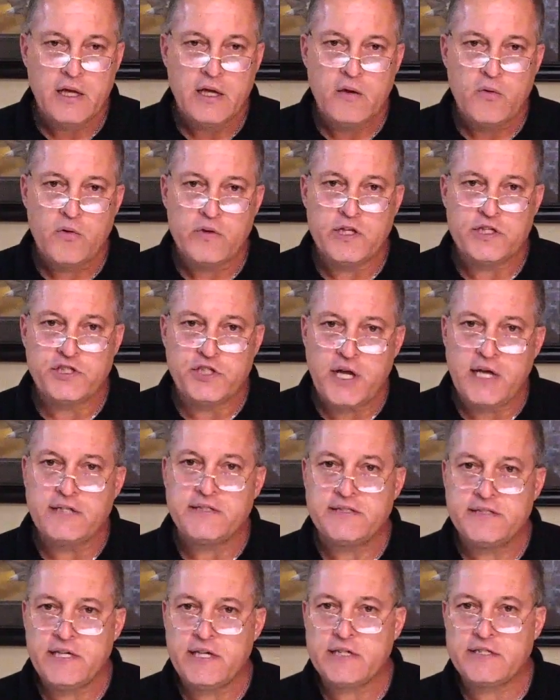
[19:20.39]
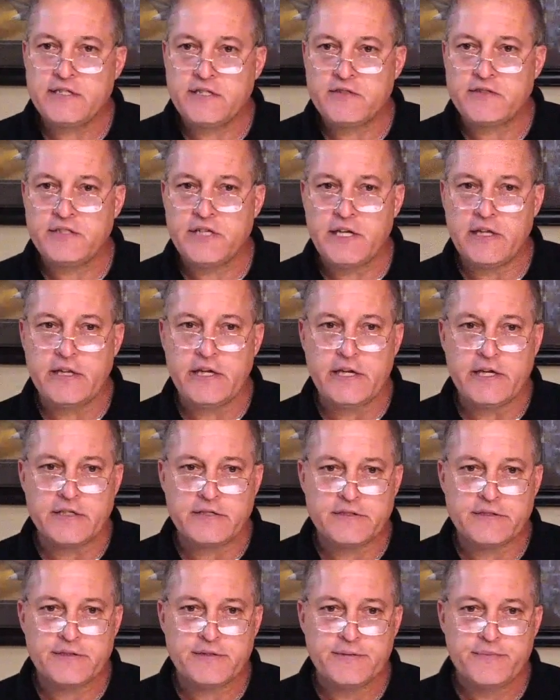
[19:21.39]
Well, in John 6, he'll say
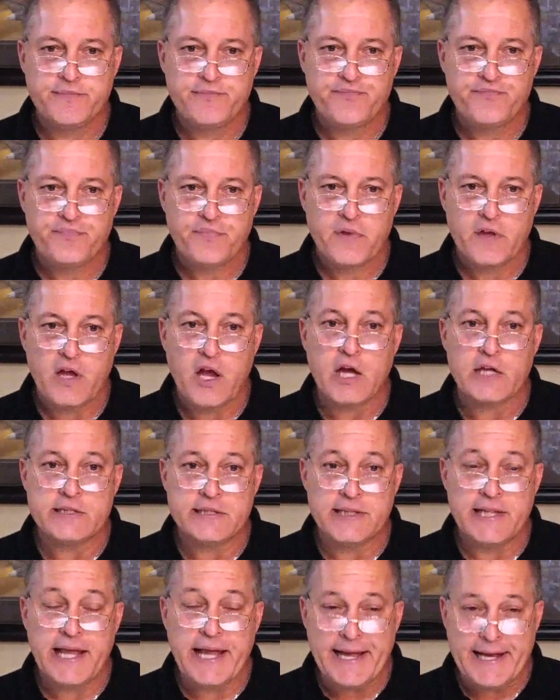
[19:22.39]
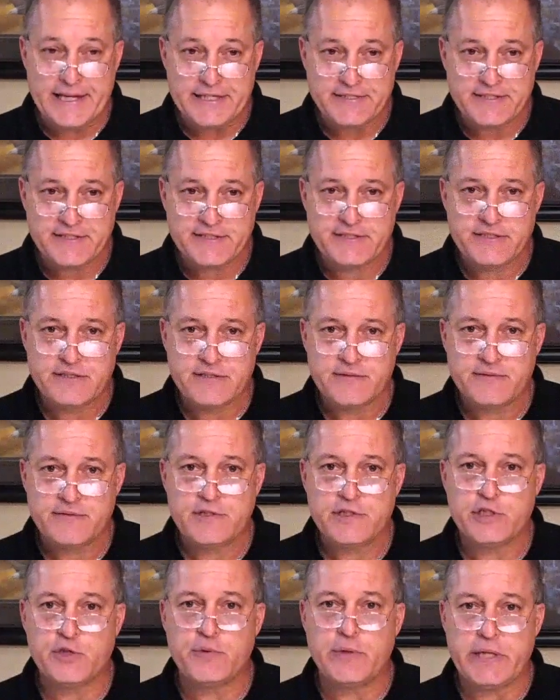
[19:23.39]
this Unless
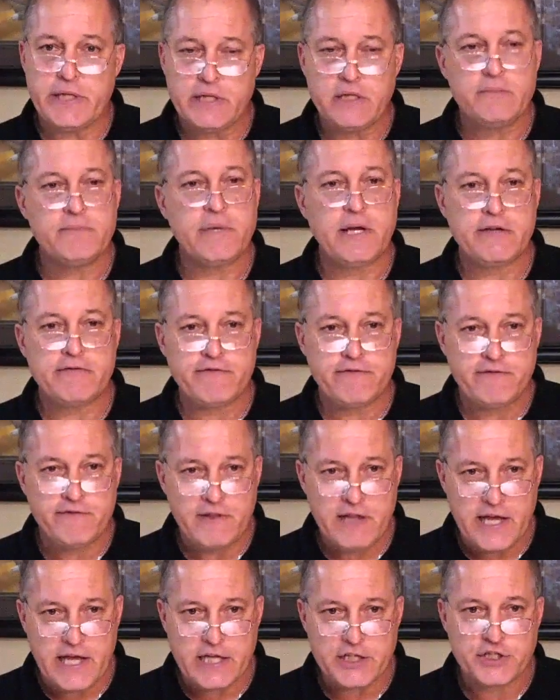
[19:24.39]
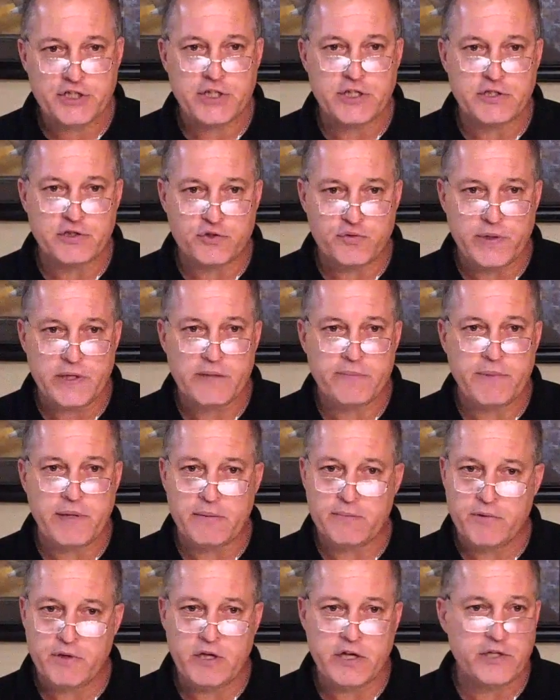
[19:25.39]
you eat my flesh and drink my
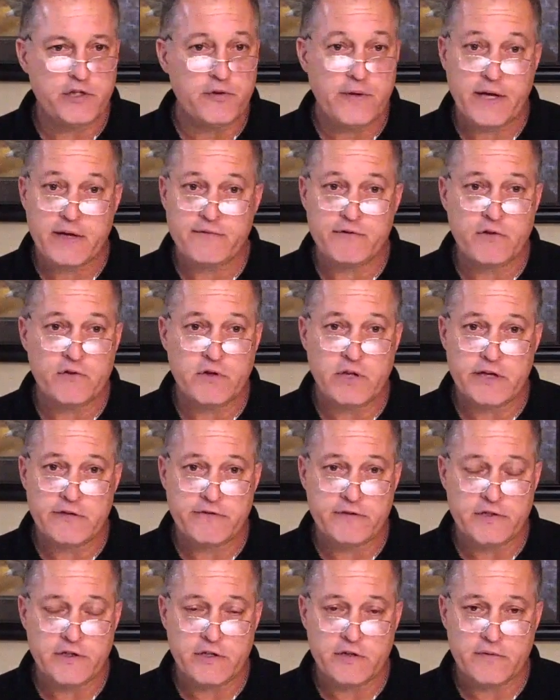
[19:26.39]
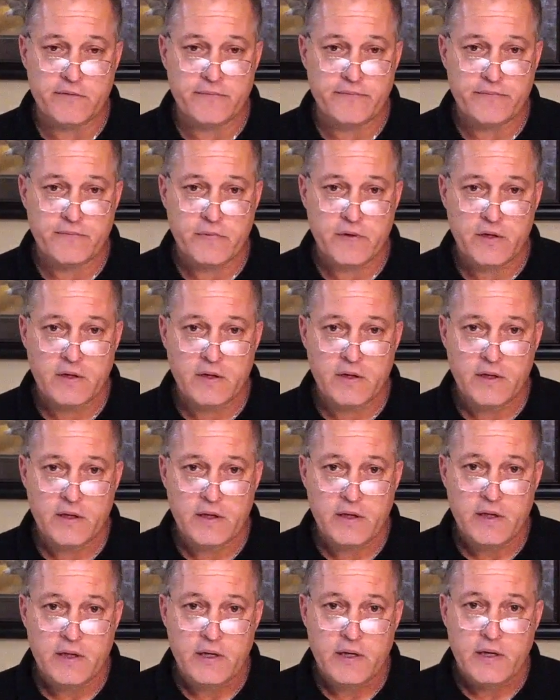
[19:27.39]
blood, you have no life in you.
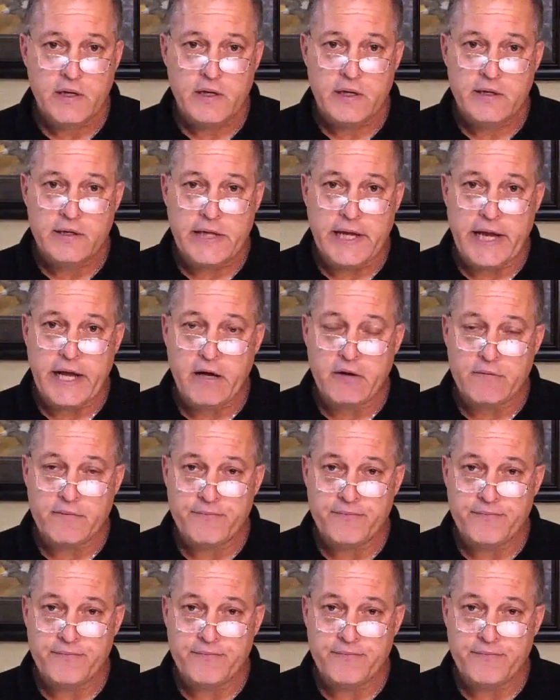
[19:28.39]
Now,